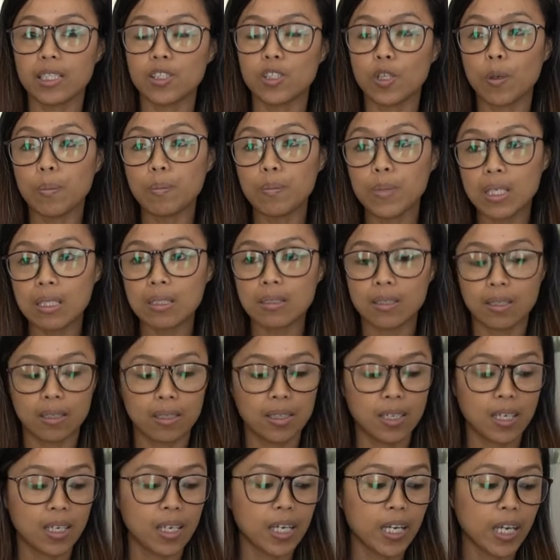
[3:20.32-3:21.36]
Submit.
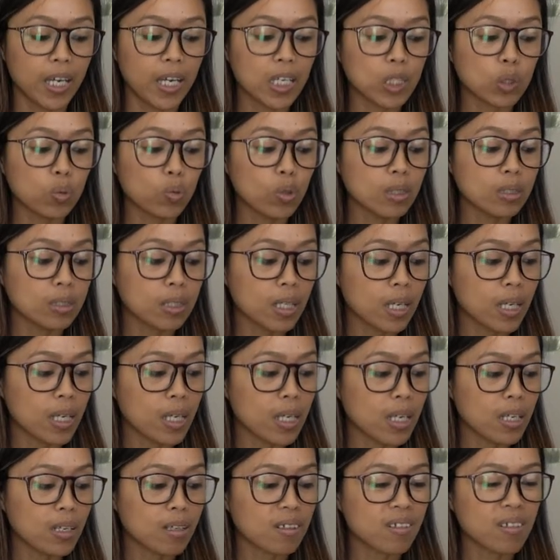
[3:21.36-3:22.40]
It will
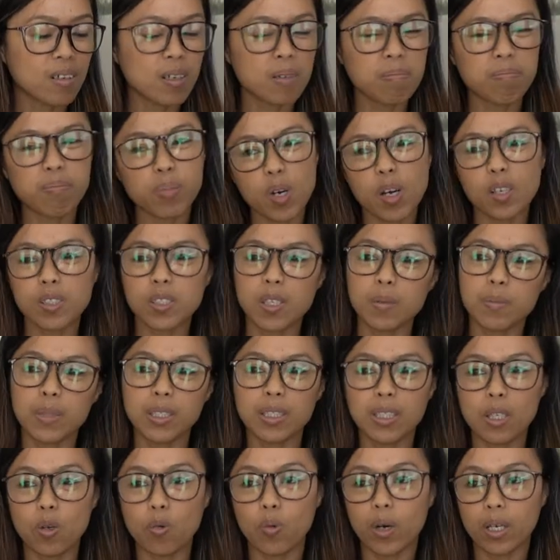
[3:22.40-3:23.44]
take
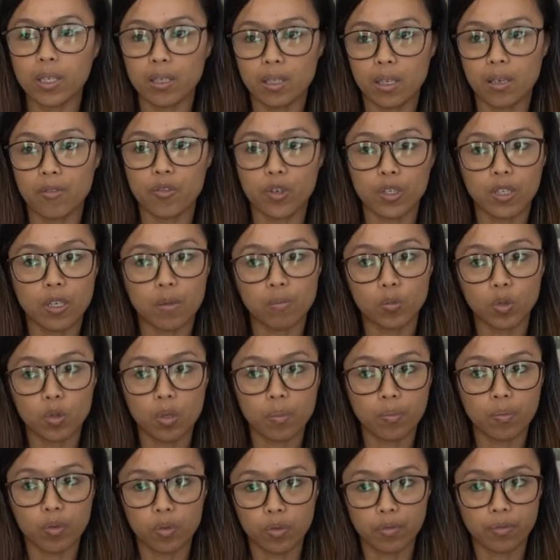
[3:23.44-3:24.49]
approximately 1 day for them to
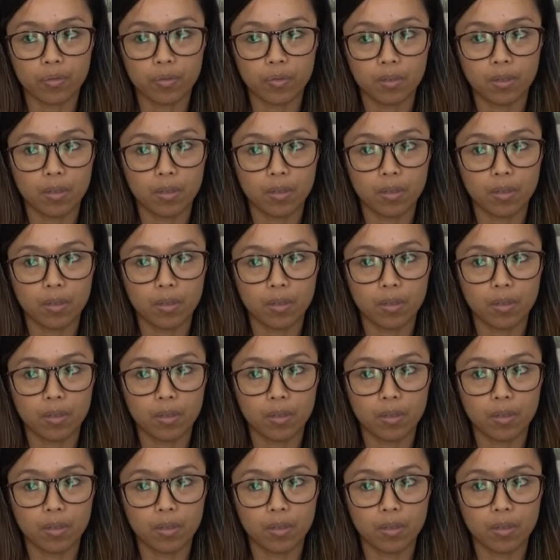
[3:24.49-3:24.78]
approve.